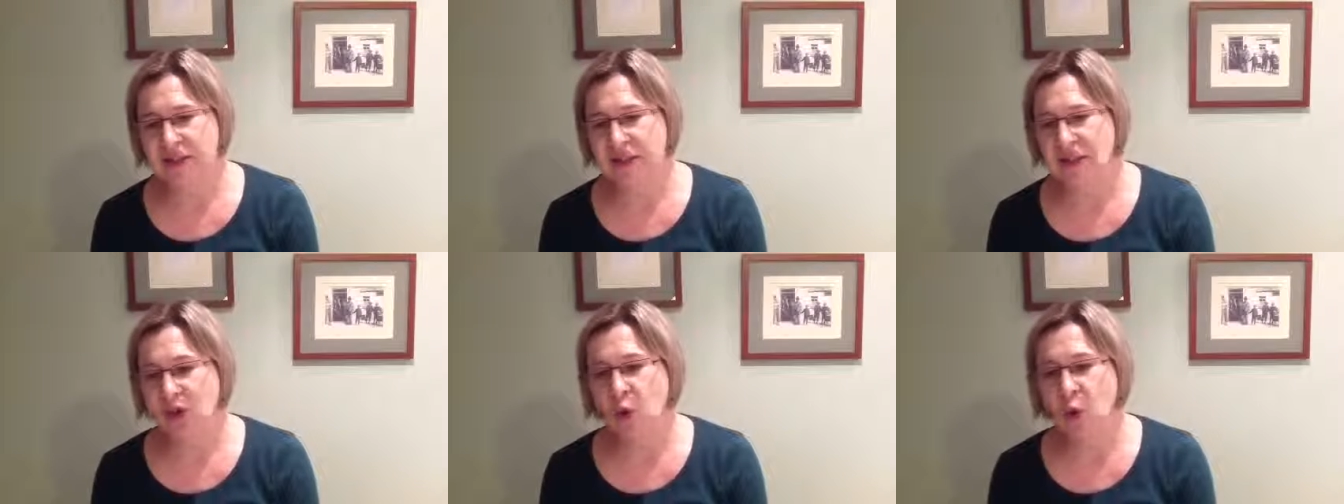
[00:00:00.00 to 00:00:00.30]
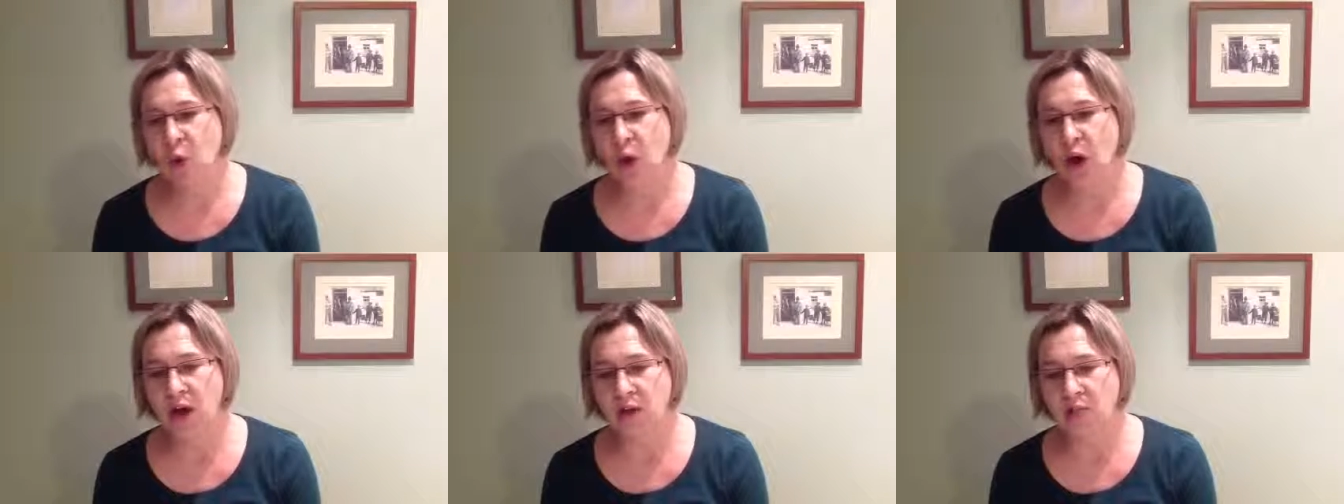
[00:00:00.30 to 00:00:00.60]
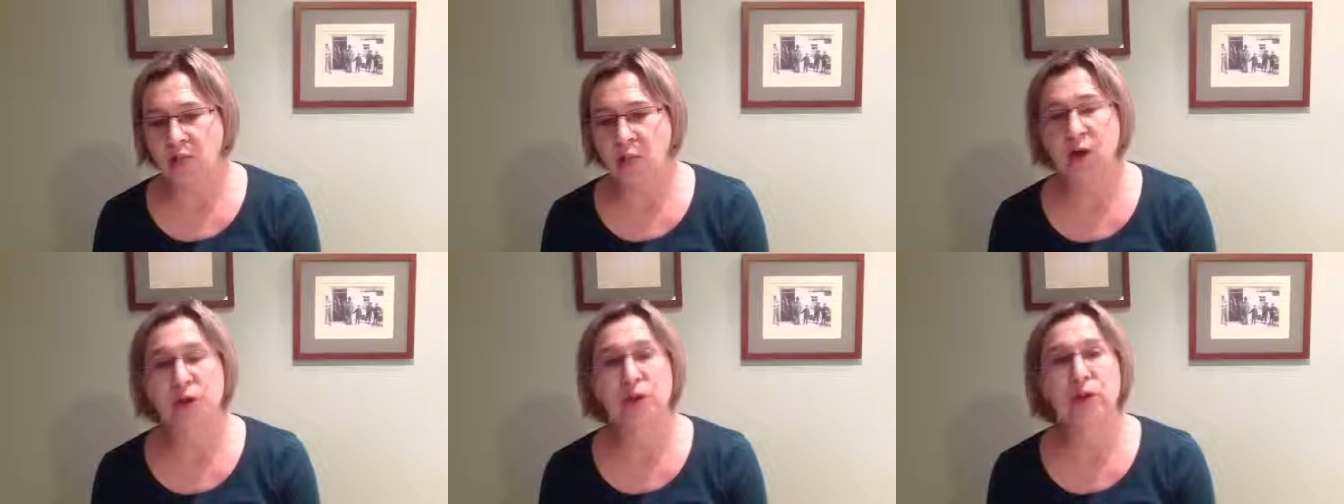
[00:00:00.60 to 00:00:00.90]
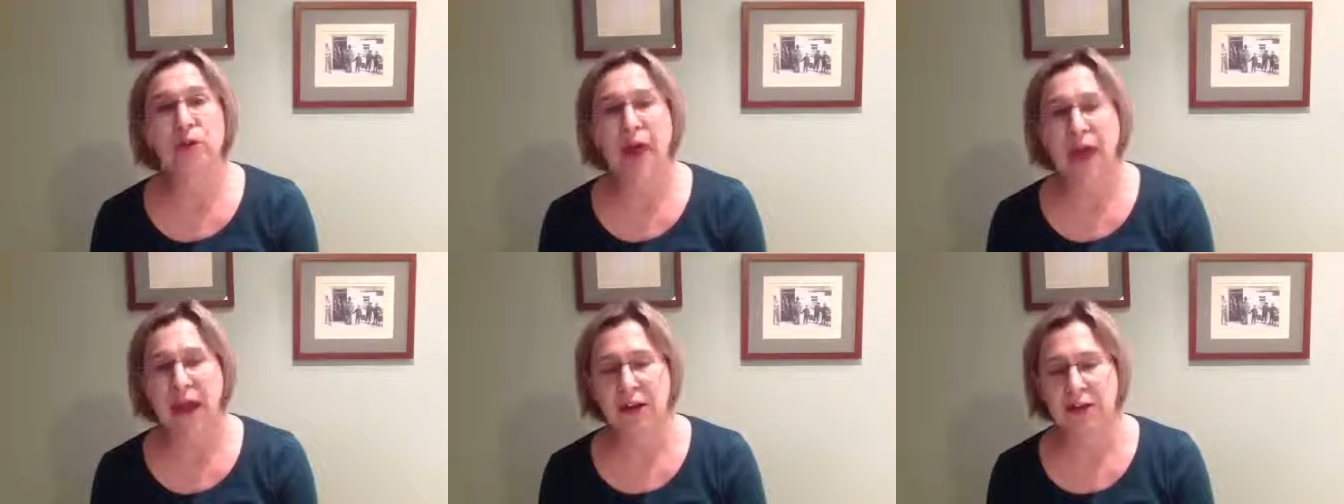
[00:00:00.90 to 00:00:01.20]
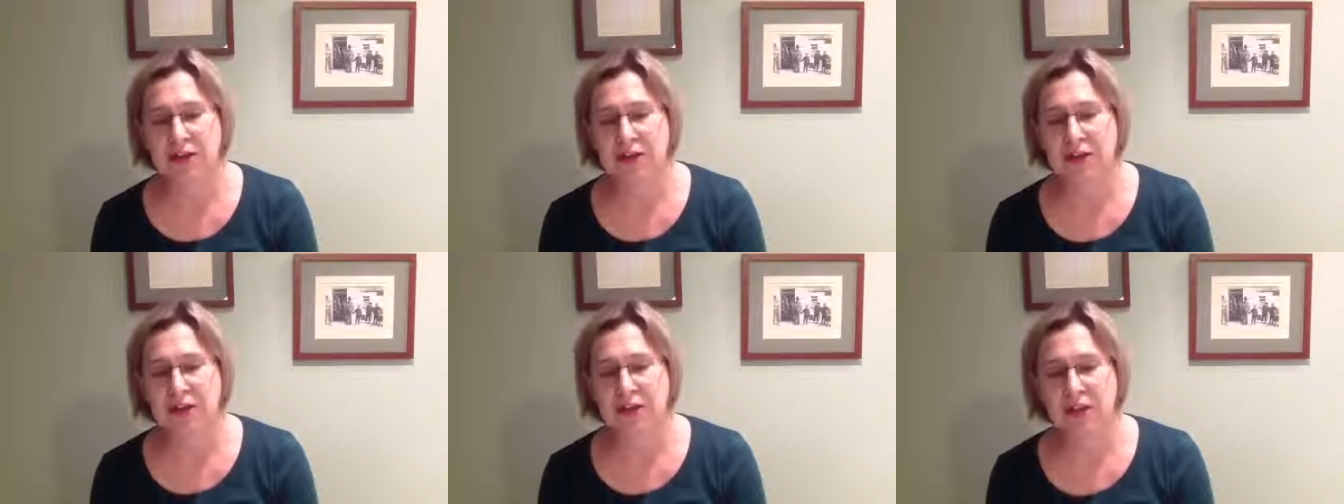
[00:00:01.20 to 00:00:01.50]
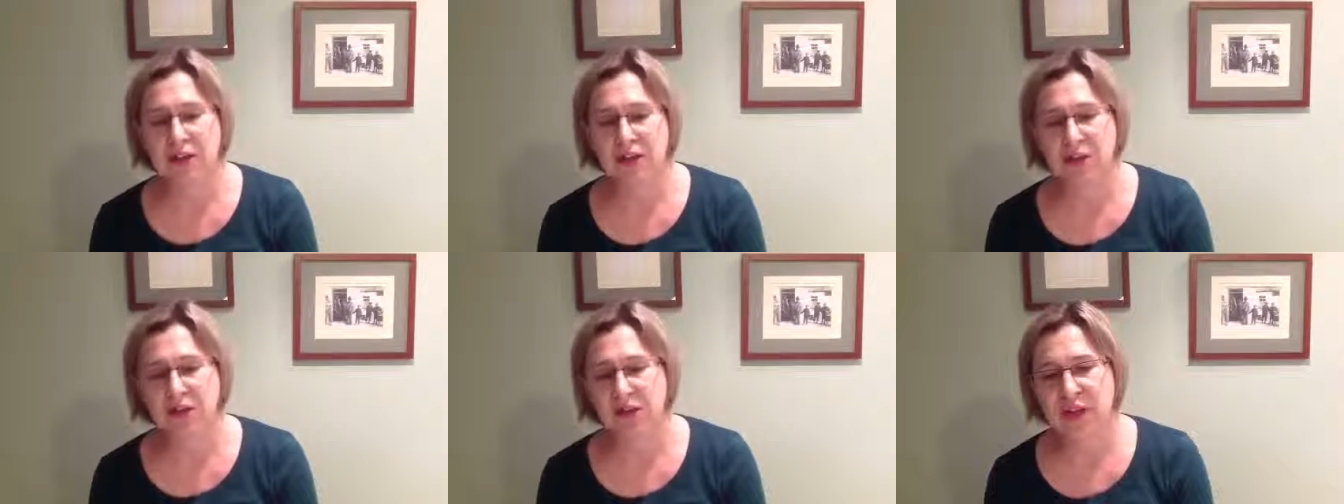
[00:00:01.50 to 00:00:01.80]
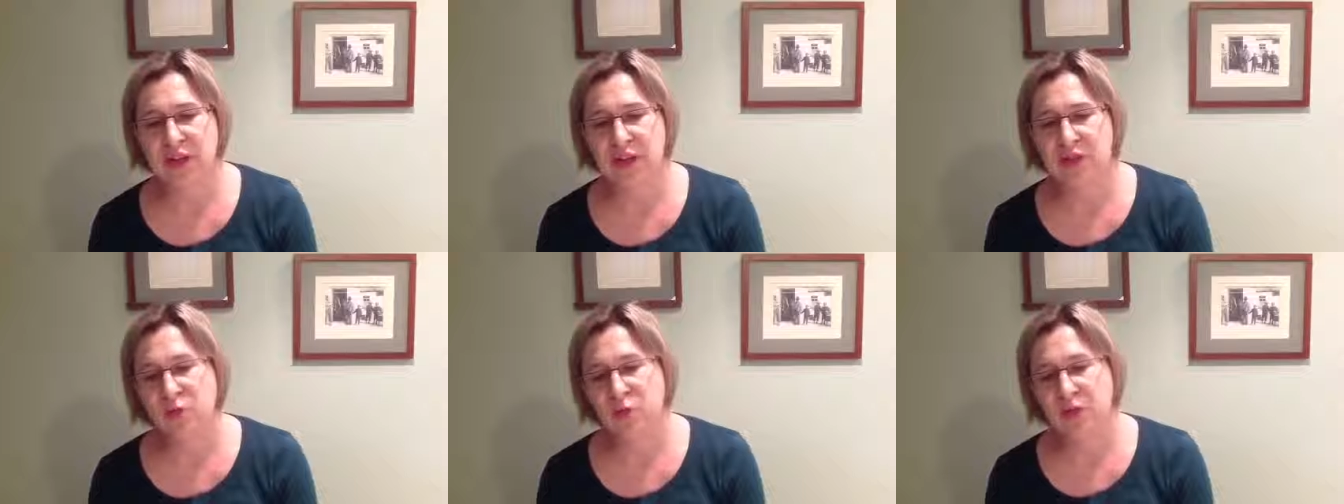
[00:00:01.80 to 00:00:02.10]
an acquired moral character that
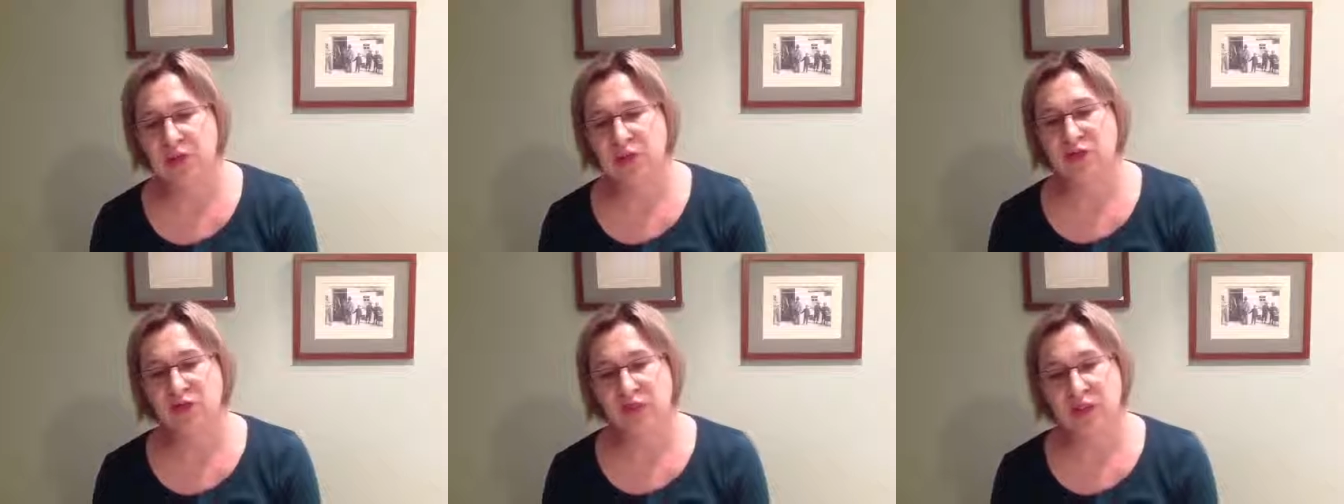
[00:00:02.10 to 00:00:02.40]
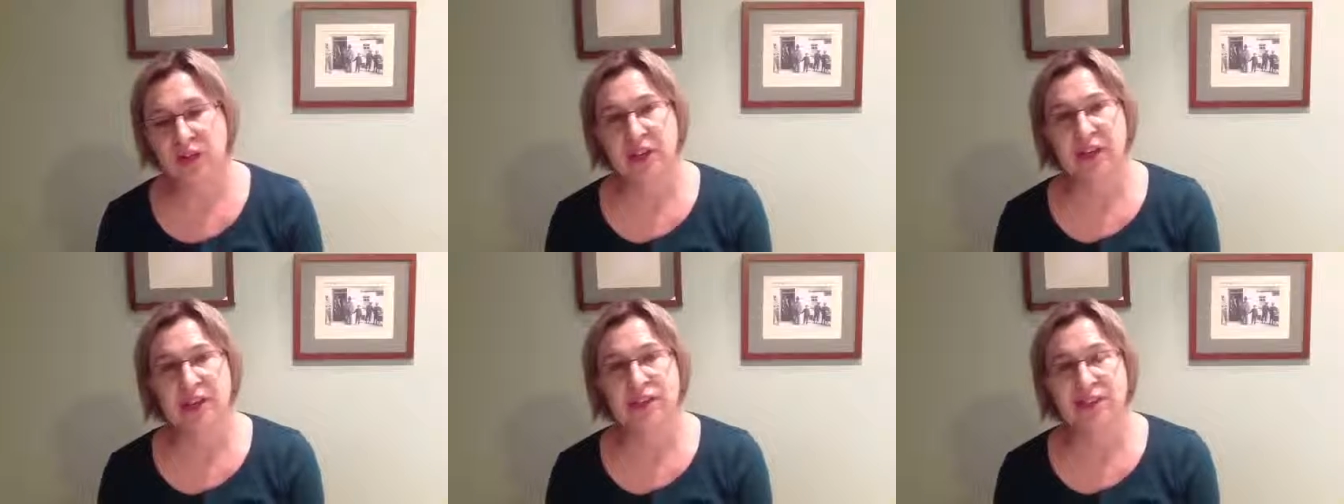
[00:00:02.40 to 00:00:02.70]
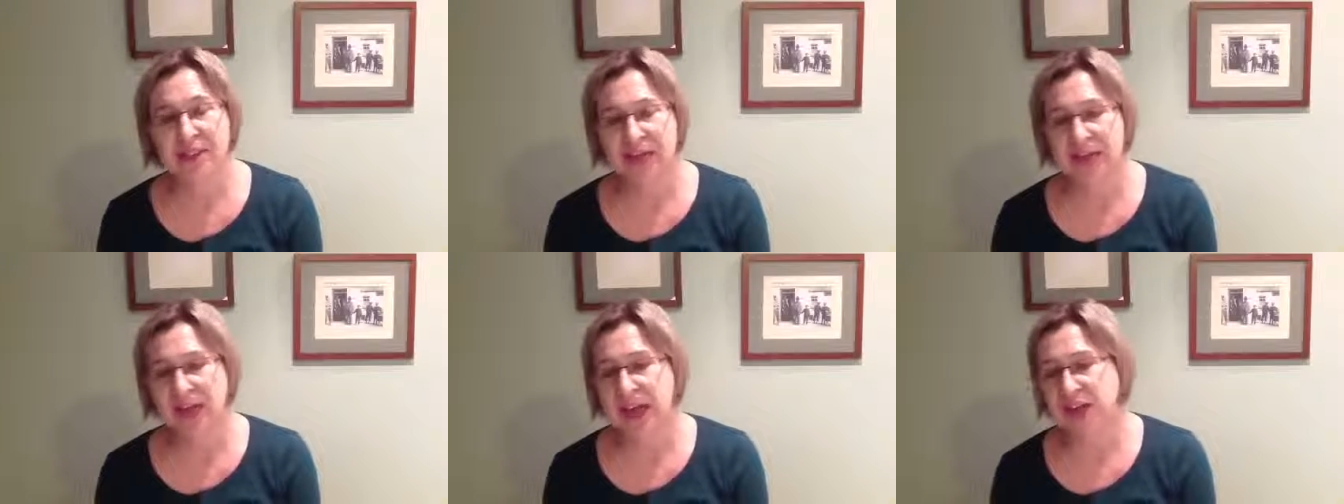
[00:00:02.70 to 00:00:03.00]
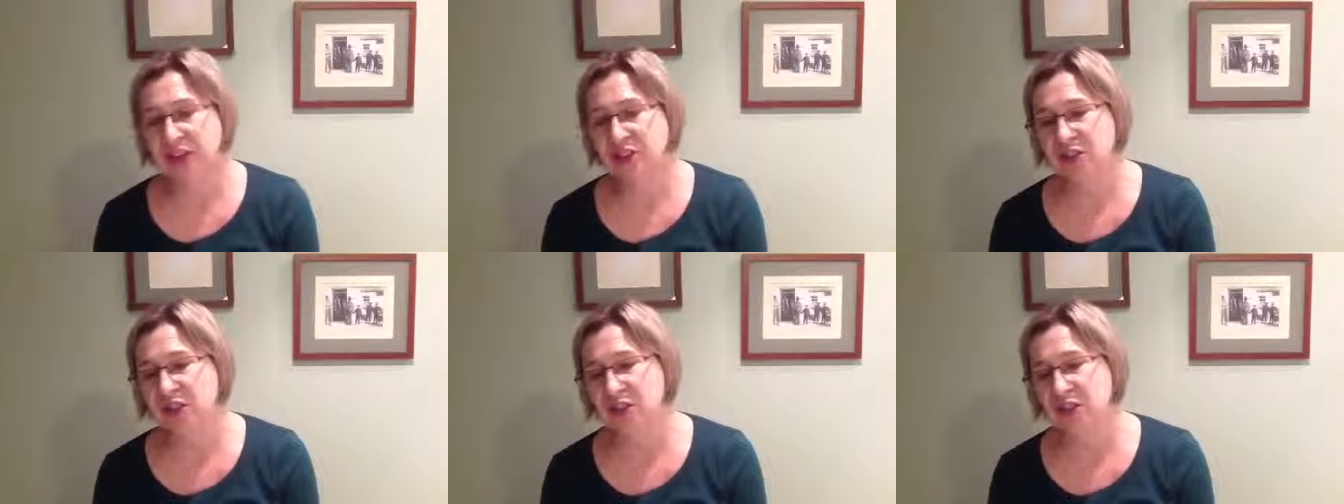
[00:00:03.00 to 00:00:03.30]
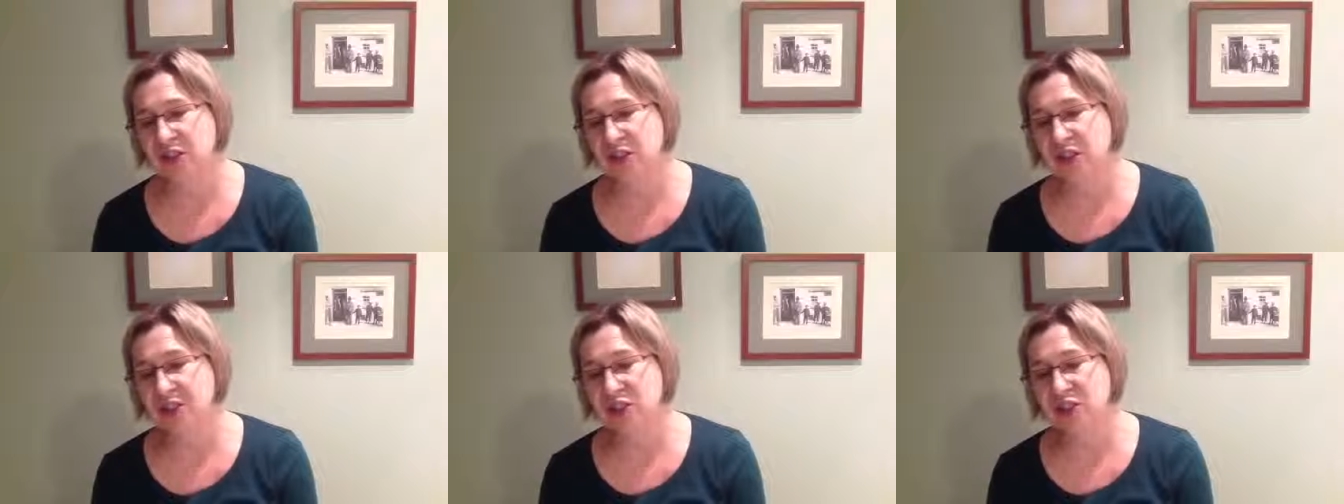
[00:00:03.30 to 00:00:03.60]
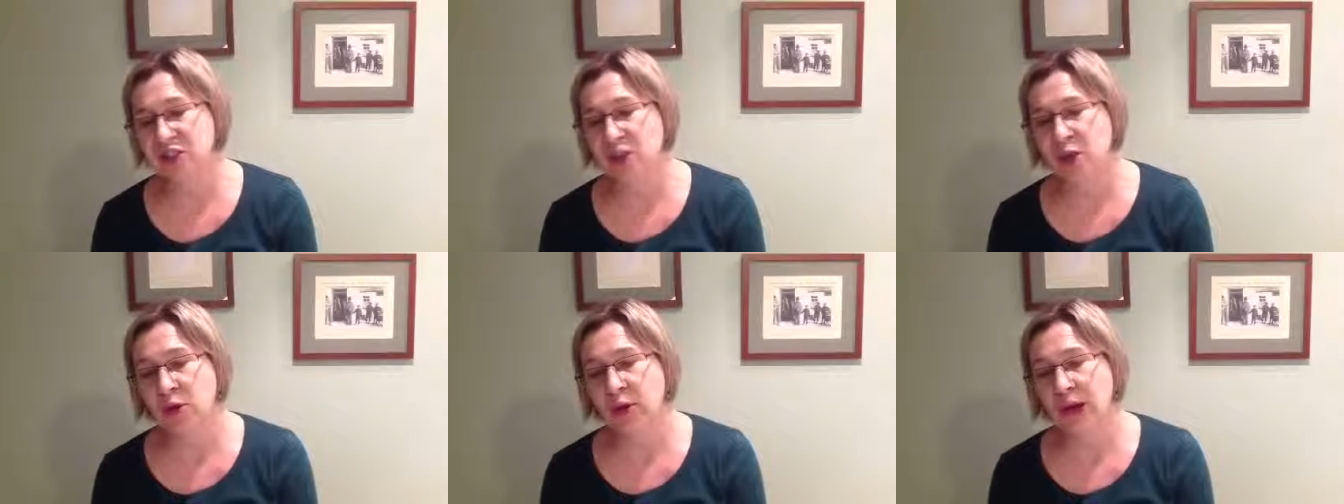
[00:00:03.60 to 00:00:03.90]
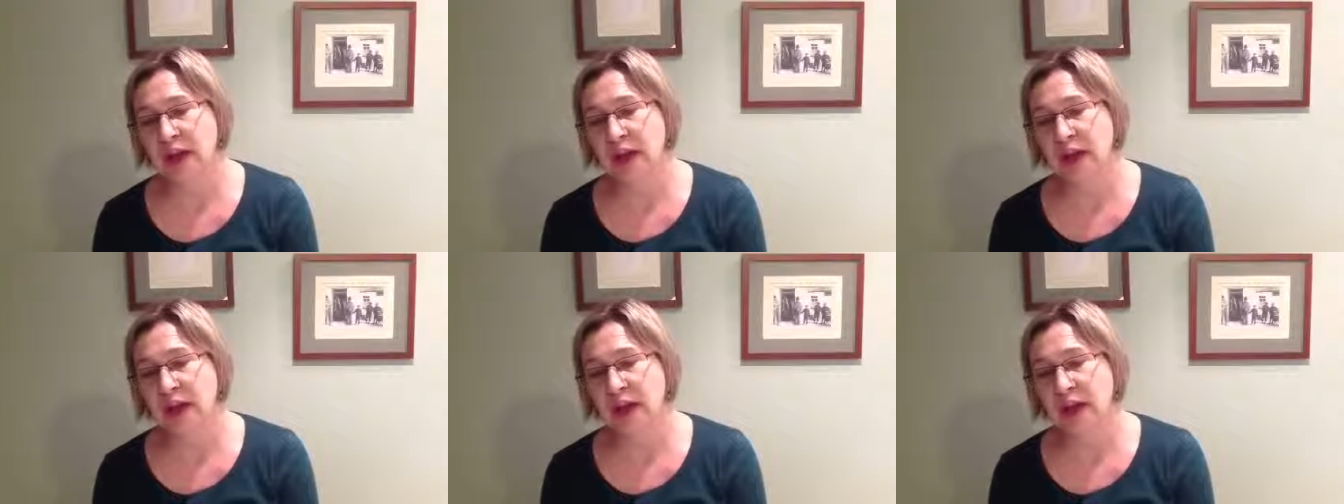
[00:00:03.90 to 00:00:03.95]
affects one's feelings and actions and so